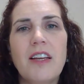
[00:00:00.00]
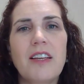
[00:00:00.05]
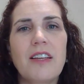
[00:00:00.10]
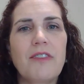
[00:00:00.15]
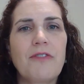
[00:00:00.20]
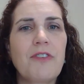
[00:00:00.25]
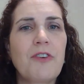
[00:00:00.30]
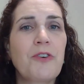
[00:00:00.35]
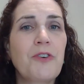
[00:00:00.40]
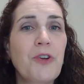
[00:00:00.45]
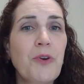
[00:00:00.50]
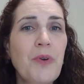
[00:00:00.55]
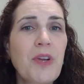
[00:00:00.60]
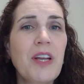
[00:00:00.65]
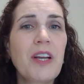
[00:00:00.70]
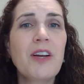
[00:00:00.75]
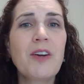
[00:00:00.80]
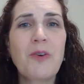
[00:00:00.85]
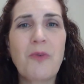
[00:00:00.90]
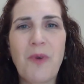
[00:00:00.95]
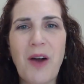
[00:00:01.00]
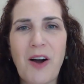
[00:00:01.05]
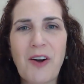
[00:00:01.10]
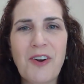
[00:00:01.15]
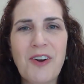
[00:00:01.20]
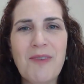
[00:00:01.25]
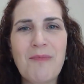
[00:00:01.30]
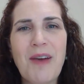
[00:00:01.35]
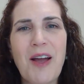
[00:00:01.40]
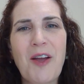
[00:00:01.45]
If you're new here,
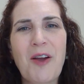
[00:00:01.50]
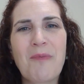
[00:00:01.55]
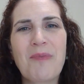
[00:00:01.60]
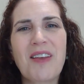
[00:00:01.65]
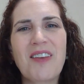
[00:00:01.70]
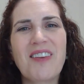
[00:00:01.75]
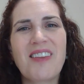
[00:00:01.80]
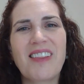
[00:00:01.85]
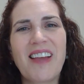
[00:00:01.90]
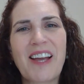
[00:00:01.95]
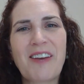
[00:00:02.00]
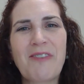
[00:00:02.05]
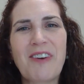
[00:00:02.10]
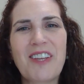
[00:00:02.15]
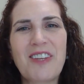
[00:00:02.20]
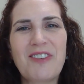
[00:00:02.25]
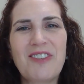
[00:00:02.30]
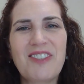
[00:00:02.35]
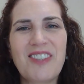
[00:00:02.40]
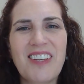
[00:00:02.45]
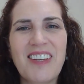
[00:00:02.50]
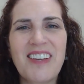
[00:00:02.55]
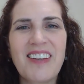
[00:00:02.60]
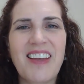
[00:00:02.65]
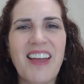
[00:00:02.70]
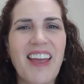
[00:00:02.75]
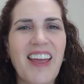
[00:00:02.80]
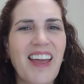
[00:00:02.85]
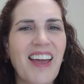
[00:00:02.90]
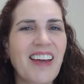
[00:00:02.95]
welcome. I hope that you like what you
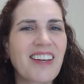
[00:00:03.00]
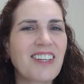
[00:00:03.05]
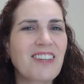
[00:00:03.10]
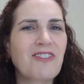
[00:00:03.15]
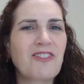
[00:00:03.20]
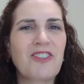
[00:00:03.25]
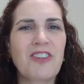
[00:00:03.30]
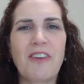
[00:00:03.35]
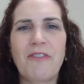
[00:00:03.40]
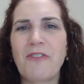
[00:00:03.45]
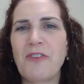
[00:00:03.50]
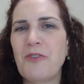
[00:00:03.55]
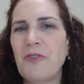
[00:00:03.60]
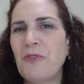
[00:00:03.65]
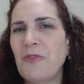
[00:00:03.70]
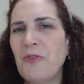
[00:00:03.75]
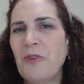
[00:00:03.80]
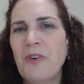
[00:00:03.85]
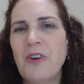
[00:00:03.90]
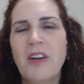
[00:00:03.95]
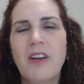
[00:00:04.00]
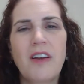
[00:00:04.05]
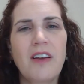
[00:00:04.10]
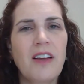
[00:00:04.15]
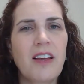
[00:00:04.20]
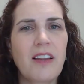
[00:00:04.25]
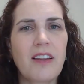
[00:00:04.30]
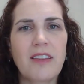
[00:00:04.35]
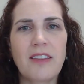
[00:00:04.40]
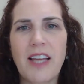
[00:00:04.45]
see, and if you
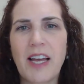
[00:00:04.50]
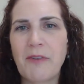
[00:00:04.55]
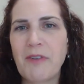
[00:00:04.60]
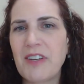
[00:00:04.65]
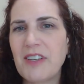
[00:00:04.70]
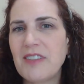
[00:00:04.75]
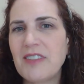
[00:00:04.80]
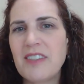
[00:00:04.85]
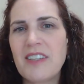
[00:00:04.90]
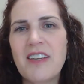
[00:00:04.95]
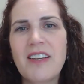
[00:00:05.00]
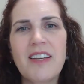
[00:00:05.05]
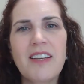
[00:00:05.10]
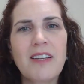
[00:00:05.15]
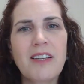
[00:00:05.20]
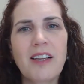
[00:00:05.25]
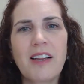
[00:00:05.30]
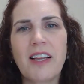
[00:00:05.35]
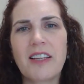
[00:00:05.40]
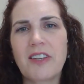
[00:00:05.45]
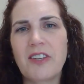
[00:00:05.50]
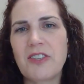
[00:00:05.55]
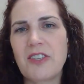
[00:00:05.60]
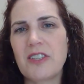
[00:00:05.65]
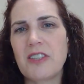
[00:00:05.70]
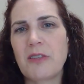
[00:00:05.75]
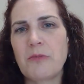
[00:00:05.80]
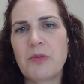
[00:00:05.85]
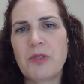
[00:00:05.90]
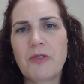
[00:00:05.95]
like what you see, click the
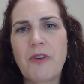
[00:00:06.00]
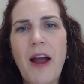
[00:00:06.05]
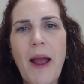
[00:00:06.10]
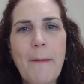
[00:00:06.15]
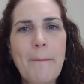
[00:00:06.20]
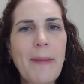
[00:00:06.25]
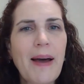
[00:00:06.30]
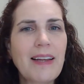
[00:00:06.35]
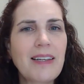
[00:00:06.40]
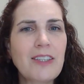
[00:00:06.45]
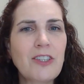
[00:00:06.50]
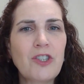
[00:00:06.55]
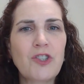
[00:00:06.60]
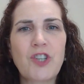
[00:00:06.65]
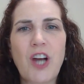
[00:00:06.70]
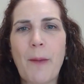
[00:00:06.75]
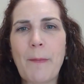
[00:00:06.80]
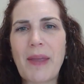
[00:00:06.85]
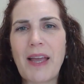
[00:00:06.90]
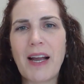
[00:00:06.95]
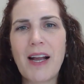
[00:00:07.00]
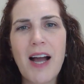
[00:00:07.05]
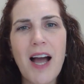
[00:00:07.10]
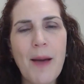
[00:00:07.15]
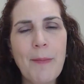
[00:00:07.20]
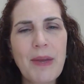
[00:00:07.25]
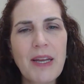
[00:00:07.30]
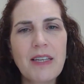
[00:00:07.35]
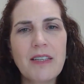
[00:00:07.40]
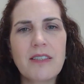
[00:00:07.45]
subscribe button, drop me a
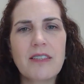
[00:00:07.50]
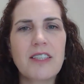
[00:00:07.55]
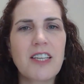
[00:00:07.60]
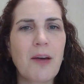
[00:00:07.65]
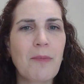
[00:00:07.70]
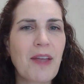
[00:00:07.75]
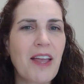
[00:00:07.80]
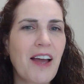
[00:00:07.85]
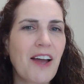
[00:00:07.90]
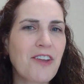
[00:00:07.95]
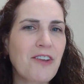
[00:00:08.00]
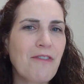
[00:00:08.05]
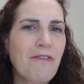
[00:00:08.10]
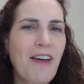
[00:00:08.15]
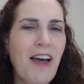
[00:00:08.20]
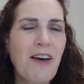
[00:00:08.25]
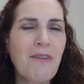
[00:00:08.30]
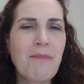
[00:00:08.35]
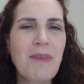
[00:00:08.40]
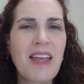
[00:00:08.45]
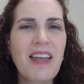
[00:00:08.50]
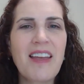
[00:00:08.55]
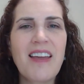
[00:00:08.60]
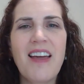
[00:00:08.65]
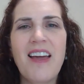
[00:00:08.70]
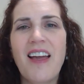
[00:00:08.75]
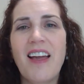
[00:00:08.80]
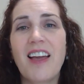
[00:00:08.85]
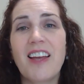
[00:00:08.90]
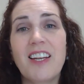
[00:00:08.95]
comment, tell me how you found
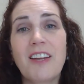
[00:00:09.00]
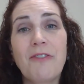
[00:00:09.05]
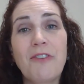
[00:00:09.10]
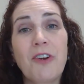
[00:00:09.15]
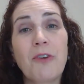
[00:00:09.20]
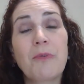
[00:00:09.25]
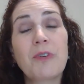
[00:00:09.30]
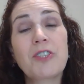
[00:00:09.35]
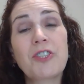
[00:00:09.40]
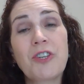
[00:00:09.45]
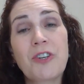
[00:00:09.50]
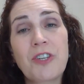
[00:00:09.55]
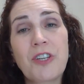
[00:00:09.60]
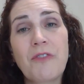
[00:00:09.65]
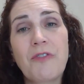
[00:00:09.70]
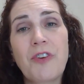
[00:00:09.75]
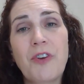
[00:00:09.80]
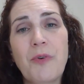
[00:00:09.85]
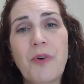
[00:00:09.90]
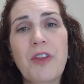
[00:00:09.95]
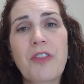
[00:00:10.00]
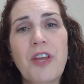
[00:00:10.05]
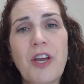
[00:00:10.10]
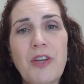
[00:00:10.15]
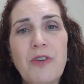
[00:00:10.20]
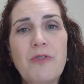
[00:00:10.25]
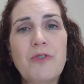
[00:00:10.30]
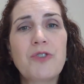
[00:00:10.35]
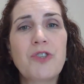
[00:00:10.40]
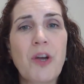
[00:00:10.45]
me, and if you're a returning viewer,
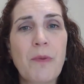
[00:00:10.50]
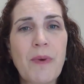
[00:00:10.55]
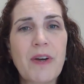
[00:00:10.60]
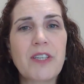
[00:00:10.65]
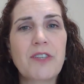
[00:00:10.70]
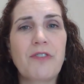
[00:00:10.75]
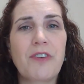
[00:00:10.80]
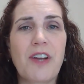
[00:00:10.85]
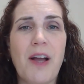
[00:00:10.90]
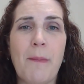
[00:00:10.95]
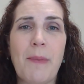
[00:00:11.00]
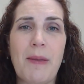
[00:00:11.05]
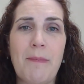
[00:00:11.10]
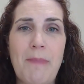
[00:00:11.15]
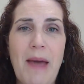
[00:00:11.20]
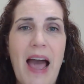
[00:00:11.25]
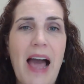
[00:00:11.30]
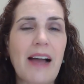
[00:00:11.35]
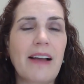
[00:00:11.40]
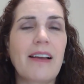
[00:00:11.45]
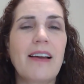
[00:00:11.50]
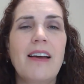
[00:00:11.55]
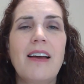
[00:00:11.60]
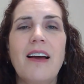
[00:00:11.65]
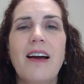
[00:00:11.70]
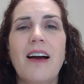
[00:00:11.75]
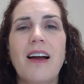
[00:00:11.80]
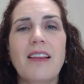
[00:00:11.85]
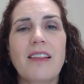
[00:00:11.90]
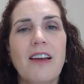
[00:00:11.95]
thank you so much for coming back.
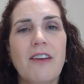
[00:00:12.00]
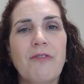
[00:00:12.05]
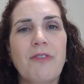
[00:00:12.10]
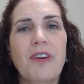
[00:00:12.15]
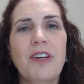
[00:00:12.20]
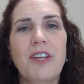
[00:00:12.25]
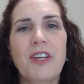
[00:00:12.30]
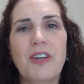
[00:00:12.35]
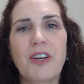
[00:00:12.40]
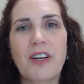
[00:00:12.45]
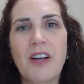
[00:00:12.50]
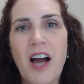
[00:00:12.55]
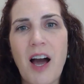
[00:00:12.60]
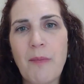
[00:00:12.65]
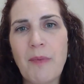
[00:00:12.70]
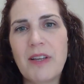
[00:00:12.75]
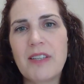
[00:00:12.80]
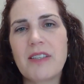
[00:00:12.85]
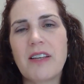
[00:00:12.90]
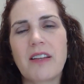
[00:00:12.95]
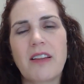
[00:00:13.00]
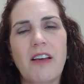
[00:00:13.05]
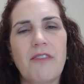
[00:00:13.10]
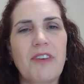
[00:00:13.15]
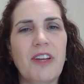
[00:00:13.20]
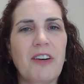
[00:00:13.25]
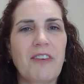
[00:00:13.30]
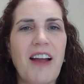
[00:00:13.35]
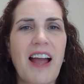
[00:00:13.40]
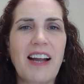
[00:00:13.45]
I love reading your comments, I love
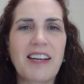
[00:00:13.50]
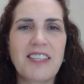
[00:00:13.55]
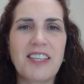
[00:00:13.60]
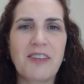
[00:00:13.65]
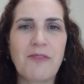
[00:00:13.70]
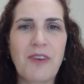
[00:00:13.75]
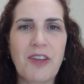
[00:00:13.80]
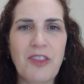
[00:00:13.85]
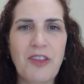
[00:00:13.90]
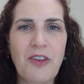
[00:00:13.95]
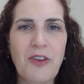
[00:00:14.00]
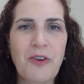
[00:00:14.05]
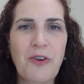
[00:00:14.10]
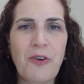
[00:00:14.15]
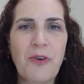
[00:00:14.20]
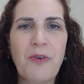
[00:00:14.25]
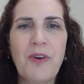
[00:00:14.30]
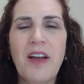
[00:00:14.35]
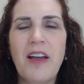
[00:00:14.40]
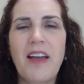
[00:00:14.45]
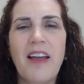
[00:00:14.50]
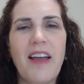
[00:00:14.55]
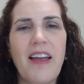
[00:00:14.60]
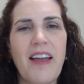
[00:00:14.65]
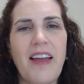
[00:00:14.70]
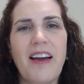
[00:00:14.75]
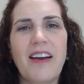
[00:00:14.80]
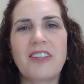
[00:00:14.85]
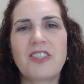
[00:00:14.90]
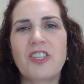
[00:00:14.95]
interacting with you,
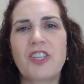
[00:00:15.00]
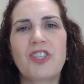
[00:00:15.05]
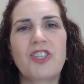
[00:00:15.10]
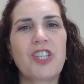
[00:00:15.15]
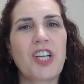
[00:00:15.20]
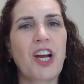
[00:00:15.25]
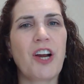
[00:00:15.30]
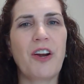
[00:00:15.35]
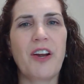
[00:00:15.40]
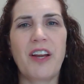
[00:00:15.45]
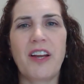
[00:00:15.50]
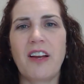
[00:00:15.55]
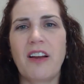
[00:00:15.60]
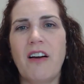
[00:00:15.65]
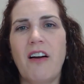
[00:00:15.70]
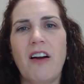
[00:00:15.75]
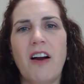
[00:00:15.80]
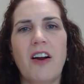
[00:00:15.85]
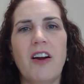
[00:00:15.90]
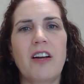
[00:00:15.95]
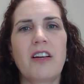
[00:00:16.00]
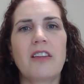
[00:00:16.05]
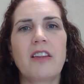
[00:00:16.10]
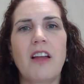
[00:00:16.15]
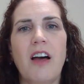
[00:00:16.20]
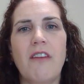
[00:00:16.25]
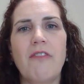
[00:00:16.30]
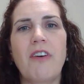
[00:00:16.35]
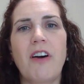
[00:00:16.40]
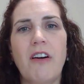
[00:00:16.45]
and just sharing our
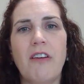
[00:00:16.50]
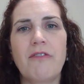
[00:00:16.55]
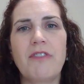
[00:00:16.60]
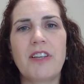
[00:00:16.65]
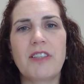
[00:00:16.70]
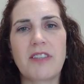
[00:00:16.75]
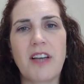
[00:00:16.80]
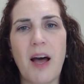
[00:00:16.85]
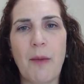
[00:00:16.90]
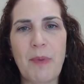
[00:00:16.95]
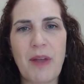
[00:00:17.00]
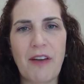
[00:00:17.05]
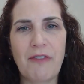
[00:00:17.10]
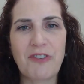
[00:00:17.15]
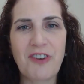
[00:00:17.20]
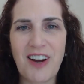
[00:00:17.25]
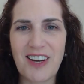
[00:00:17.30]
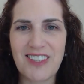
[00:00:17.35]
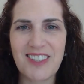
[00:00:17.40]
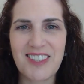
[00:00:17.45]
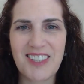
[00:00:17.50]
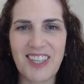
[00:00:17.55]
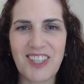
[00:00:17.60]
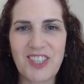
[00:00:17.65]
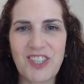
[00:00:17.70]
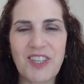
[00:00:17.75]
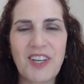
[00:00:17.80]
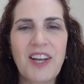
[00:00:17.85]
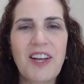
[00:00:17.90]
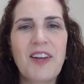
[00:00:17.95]
love of this hobby of cross
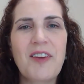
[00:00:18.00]
stitch.